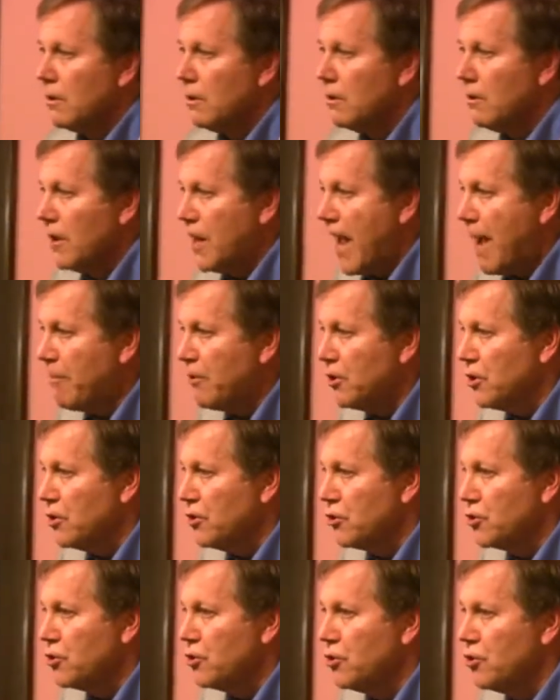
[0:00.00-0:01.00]
"What happened to
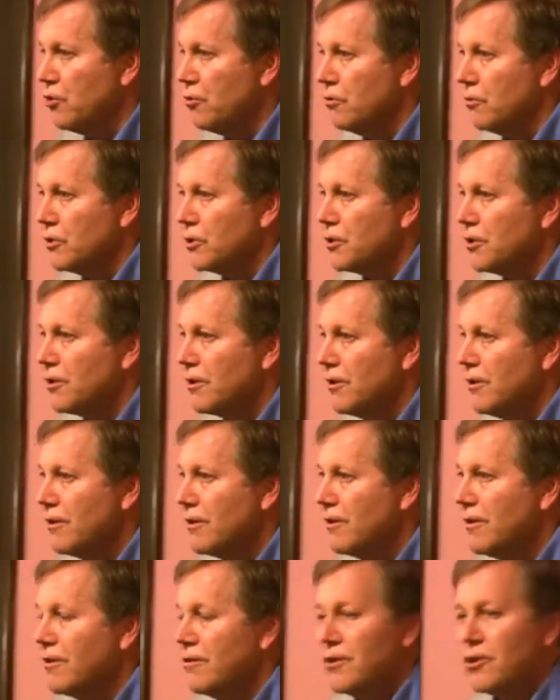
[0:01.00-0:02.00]
your shoes?"
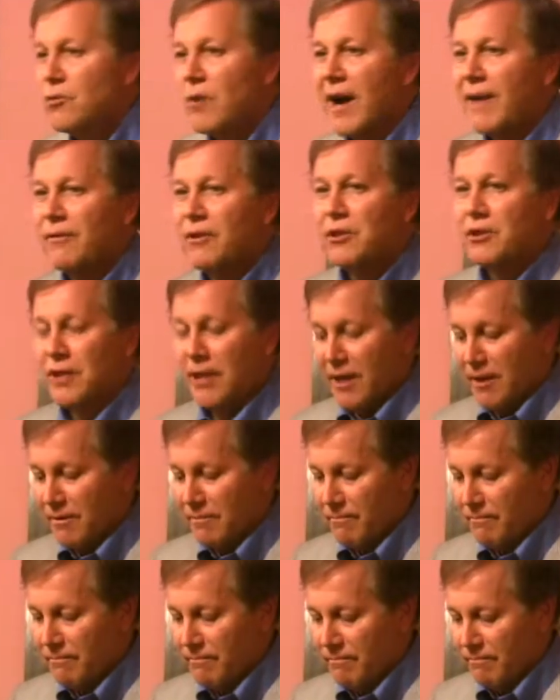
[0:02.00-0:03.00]
the driver said.
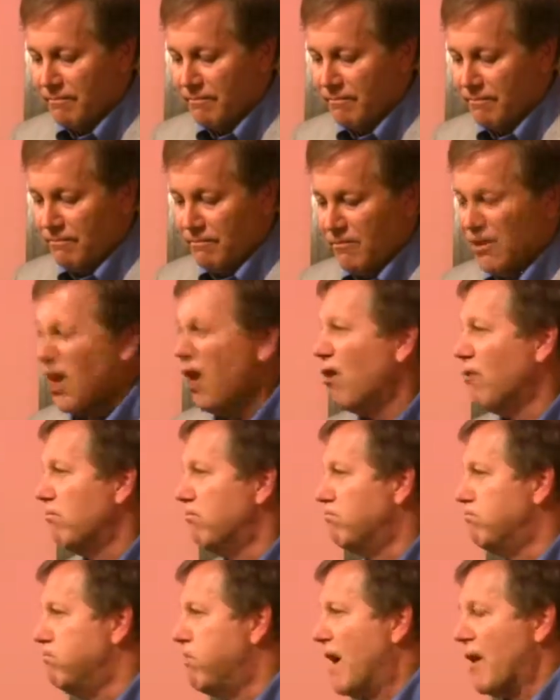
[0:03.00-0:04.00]

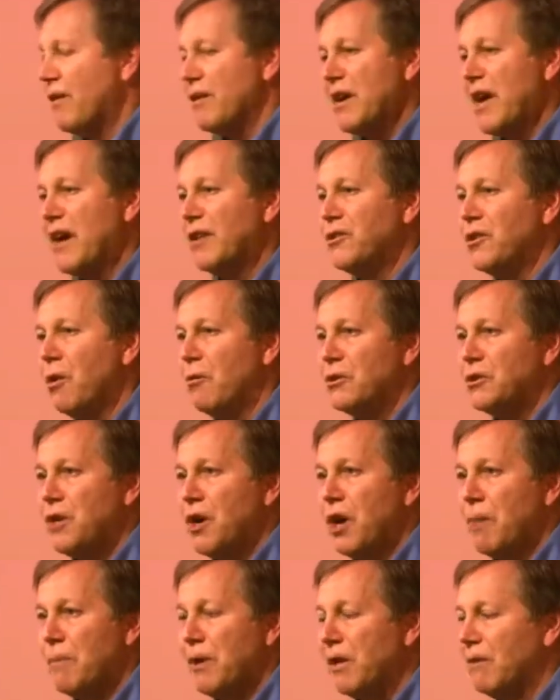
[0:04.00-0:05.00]
"No, better yet, don't
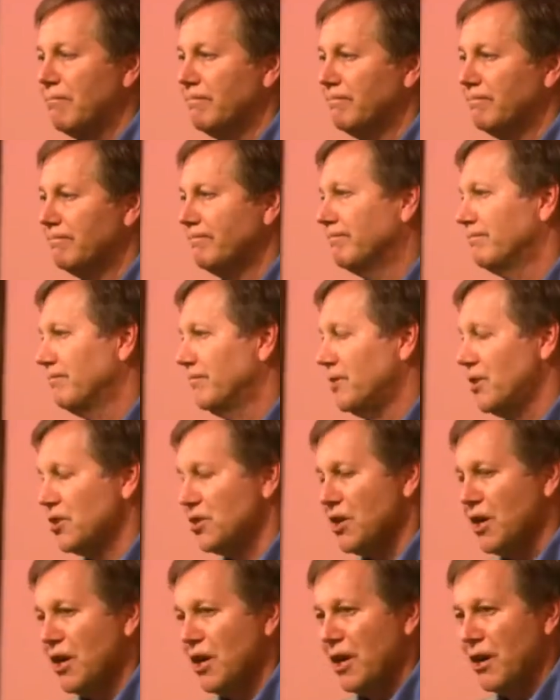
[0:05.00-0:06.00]
tell me.
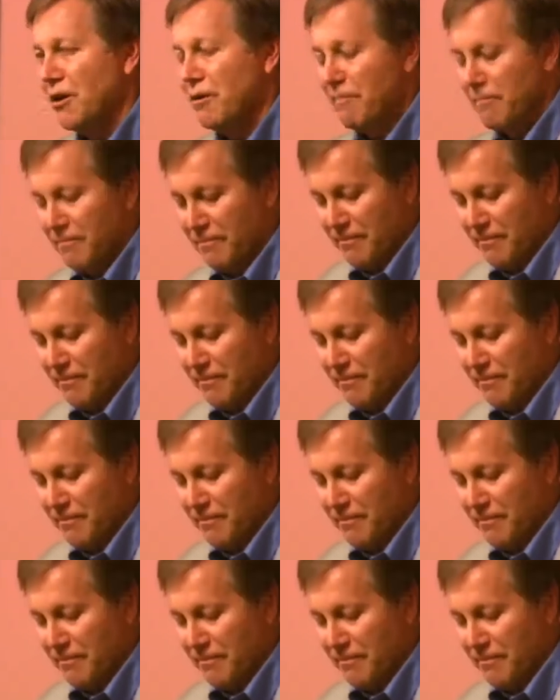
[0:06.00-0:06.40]
Just get in."